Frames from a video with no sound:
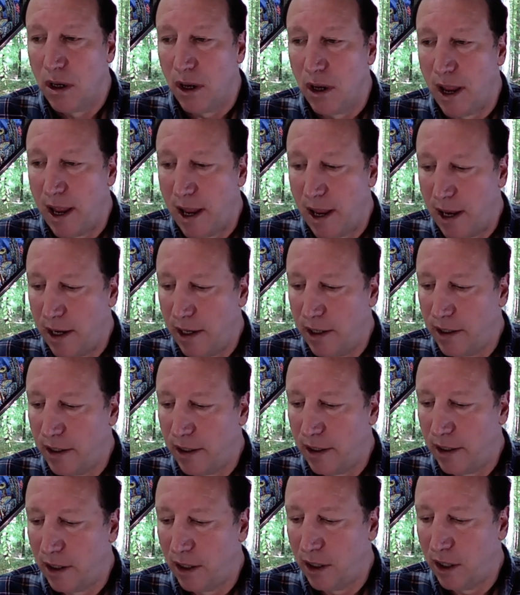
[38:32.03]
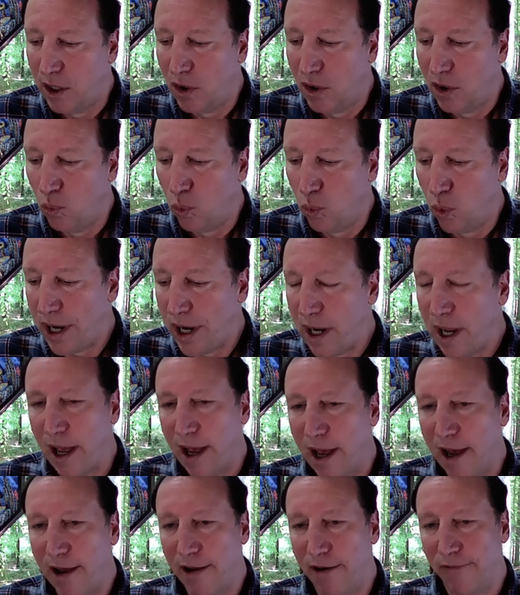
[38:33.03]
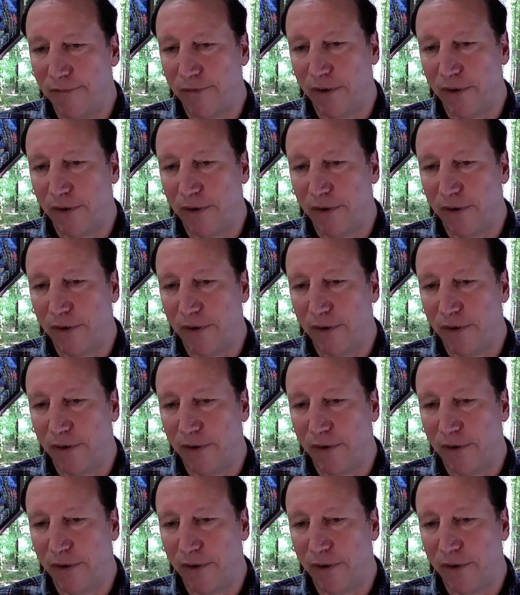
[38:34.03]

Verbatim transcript: And we have,